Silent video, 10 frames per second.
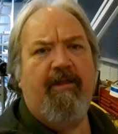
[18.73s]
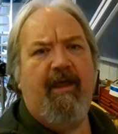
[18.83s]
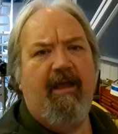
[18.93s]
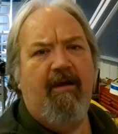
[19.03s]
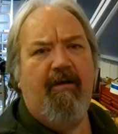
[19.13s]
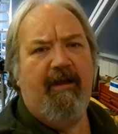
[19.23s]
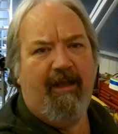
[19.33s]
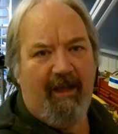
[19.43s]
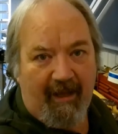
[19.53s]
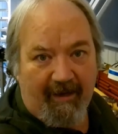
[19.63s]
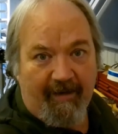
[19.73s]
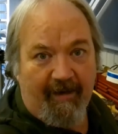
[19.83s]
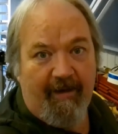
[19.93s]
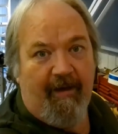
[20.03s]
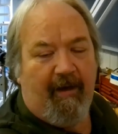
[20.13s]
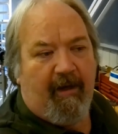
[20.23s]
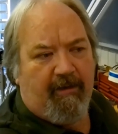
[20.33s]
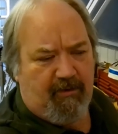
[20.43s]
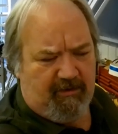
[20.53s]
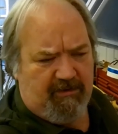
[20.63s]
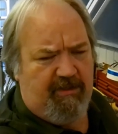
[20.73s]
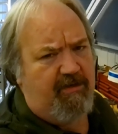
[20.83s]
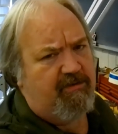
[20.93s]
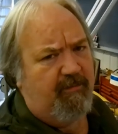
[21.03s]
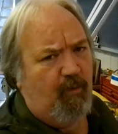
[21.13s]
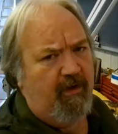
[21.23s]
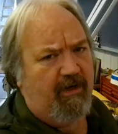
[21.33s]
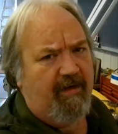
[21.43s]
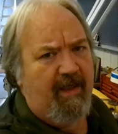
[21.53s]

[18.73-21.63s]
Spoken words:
at the hangar again to continue some work.